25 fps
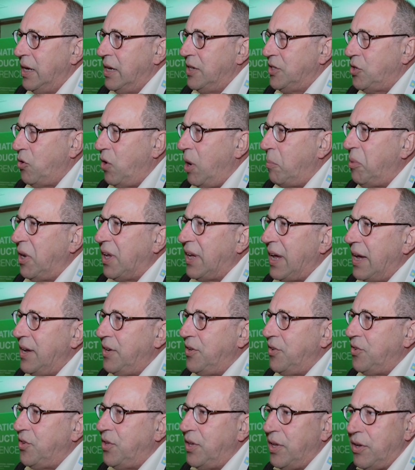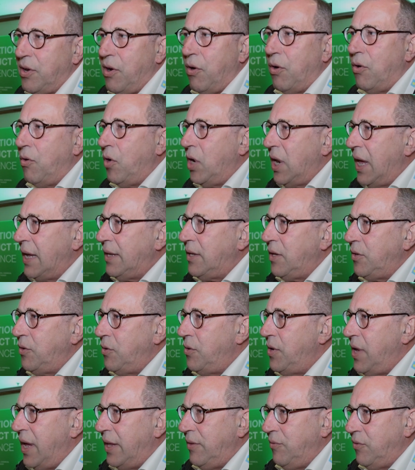So applications that are related to
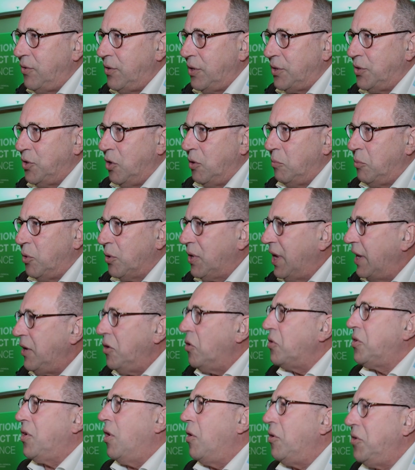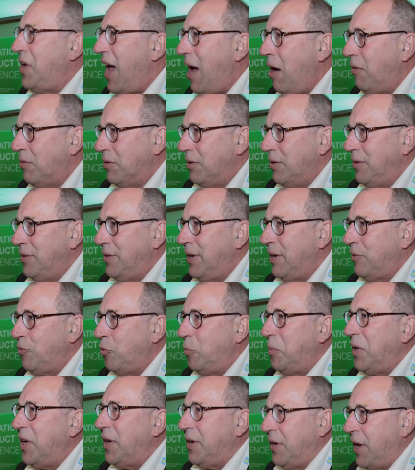that, for example, cannot go down. That
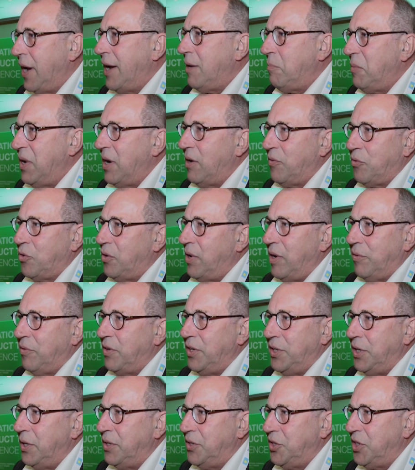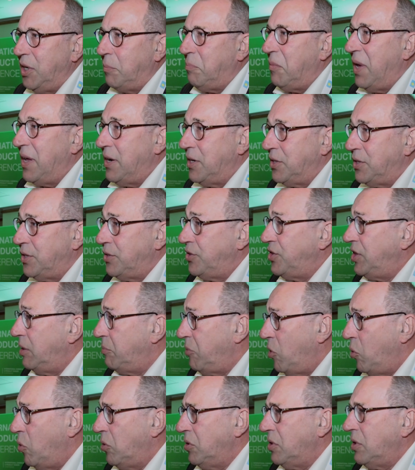would be a nightmare for every ship manager, ship
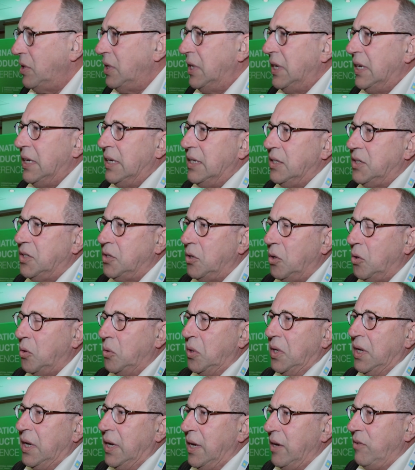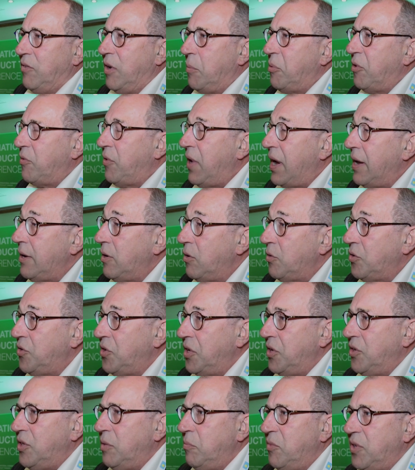owner. So we provide those
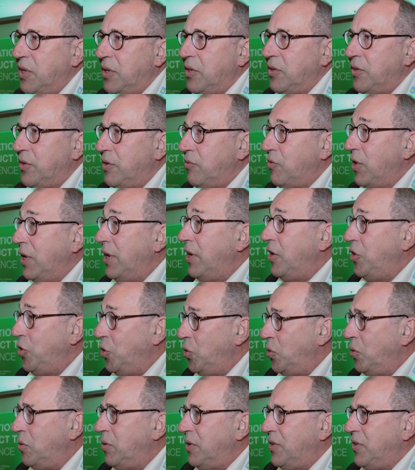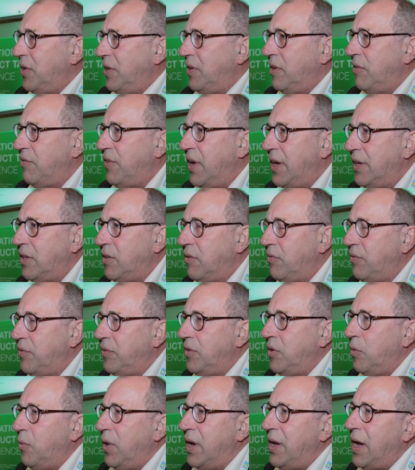systems, and it's really new, it's innovative
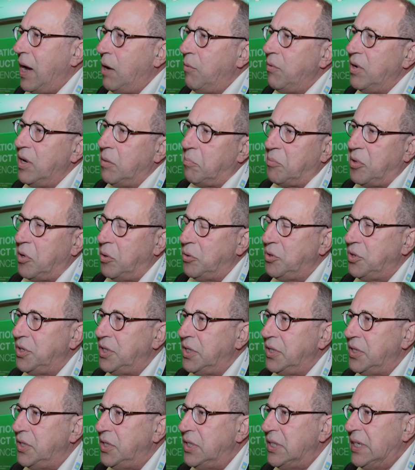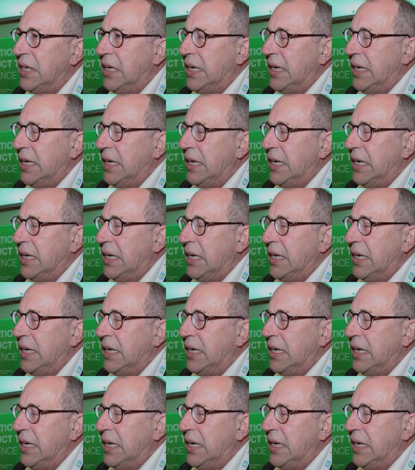the way how we approach this.